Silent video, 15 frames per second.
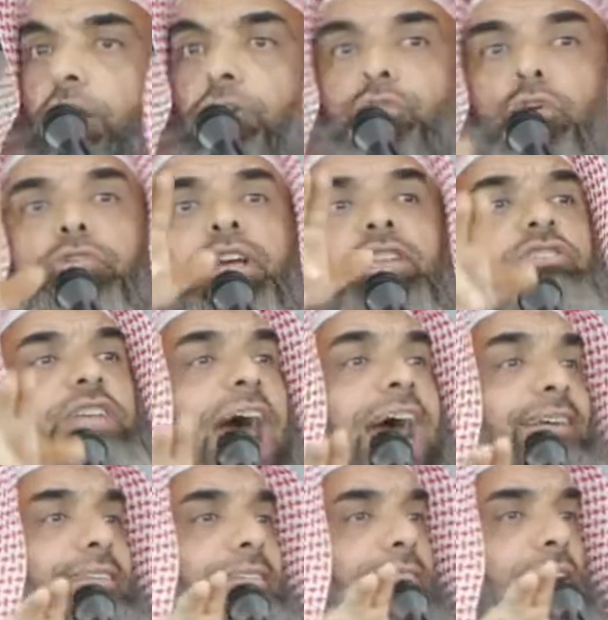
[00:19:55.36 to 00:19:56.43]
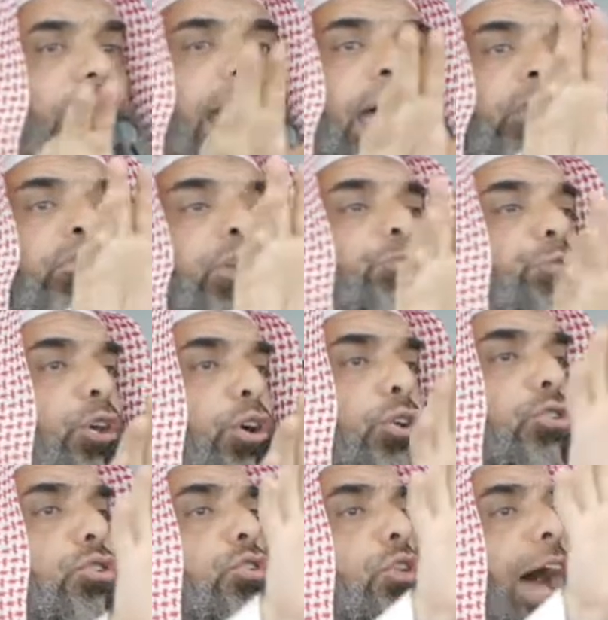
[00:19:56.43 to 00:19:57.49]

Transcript: To reject and refuse to